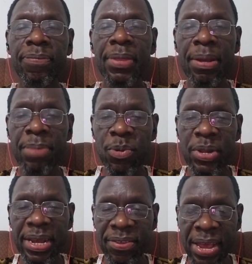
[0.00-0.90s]
But we'll
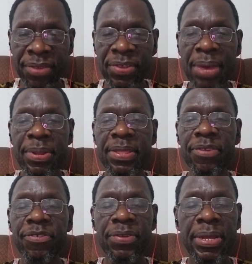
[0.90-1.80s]
examine
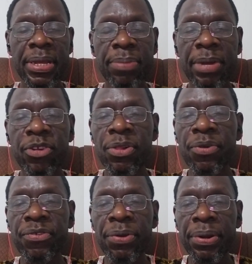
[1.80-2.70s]
this much
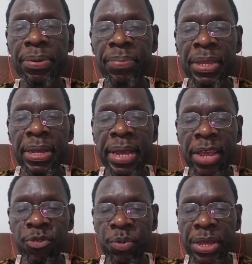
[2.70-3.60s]
closer
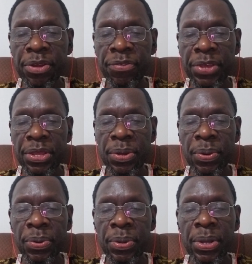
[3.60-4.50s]
as we continue
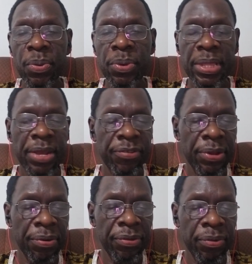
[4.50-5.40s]
with our
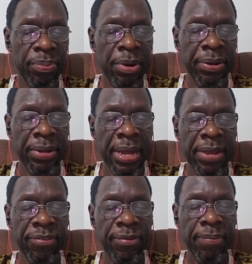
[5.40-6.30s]
series of podcasts,